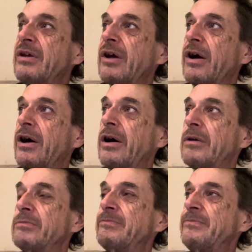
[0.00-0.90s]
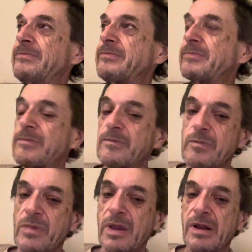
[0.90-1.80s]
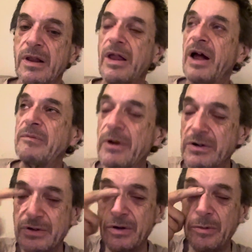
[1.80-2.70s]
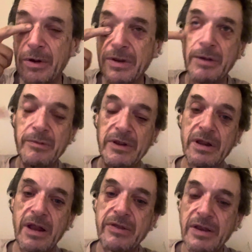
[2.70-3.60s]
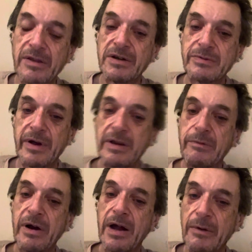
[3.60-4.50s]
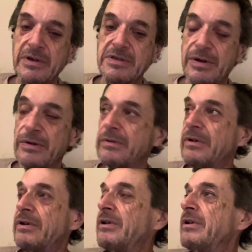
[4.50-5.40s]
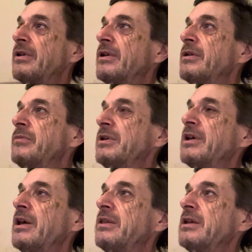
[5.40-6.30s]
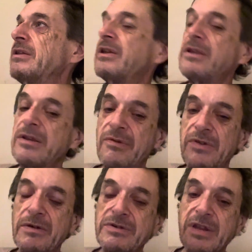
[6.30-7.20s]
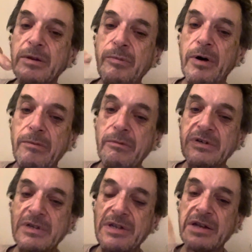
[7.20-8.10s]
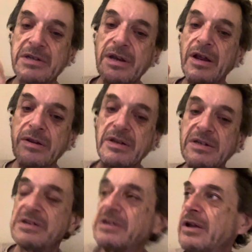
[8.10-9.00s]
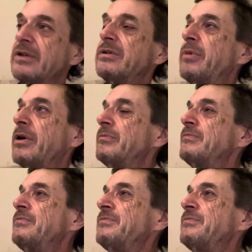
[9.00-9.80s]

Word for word: Um, I'm not sure about that, but that, I think that's why it, how it's done. But yeah, the, the, the fuse in the bomb was a detonator that detonated the bomb.